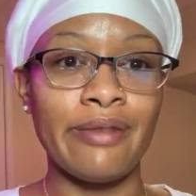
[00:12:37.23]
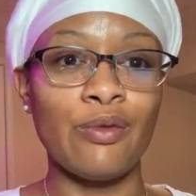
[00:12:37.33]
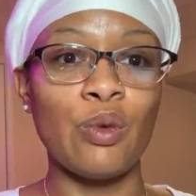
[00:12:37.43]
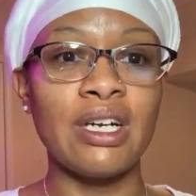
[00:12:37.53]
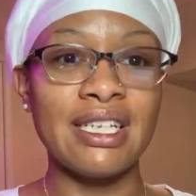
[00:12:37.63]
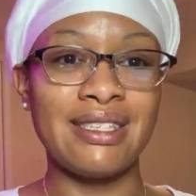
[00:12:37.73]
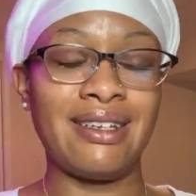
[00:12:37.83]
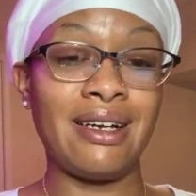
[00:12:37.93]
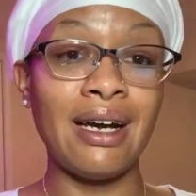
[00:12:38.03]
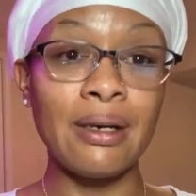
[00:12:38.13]
of what is
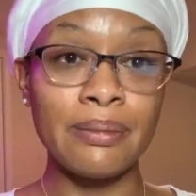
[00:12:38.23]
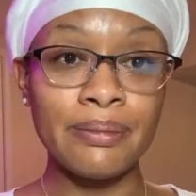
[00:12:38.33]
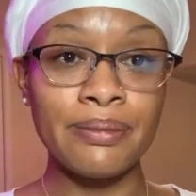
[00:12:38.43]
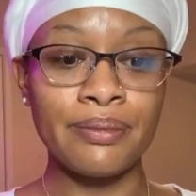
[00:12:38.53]
to come,